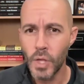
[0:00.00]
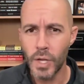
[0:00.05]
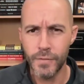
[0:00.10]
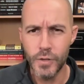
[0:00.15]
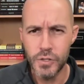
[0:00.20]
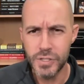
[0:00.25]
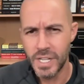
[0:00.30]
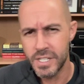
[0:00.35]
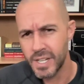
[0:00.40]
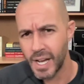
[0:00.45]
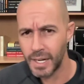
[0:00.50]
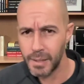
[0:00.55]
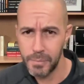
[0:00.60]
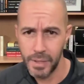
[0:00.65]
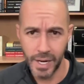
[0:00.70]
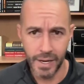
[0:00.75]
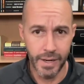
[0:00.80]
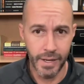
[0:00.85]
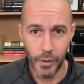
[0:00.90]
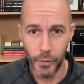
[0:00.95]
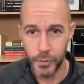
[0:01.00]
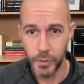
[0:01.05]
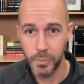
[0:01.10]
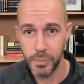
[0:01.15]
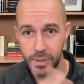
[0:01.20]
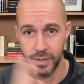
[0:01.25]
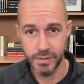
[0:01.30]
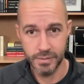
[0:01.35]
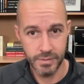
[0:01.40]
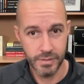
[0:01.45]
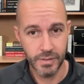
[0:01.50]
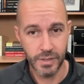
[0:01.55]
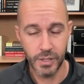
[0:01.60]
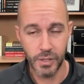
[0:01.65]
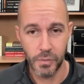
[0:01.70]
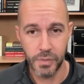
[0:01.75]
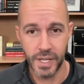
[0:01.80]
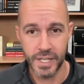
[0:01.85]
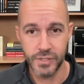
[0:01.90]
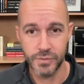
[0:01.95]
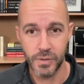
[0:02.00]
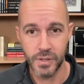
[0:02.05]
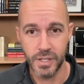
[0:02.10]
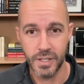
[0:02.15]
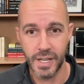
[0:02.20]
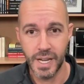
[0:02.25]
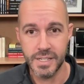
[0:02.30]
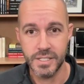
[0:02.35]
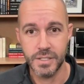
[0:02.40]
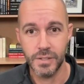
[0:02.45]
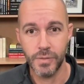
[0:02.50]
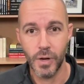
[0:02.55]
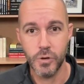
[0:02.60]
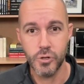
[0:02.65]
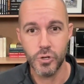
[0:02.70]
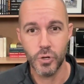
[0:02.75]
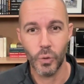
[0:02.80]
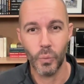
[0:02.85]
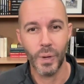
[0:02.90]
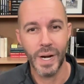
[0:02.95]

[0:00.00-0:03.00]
If you say, Todd, I'm not an elder, but you know, thanks for the nice devotional.